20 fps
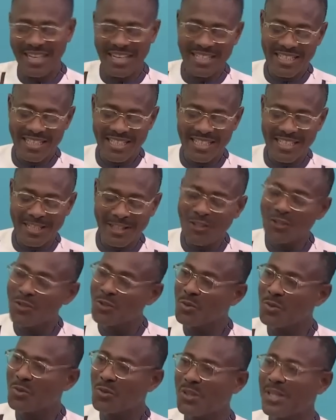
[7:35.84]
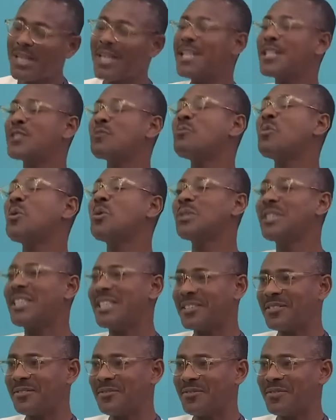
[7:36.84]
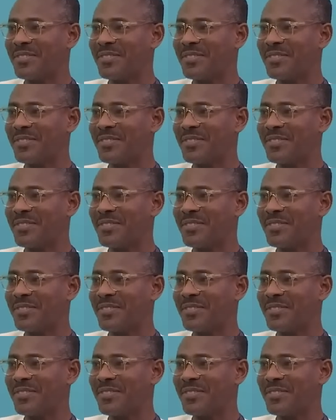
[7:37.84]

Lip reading: Stage 2 is molding.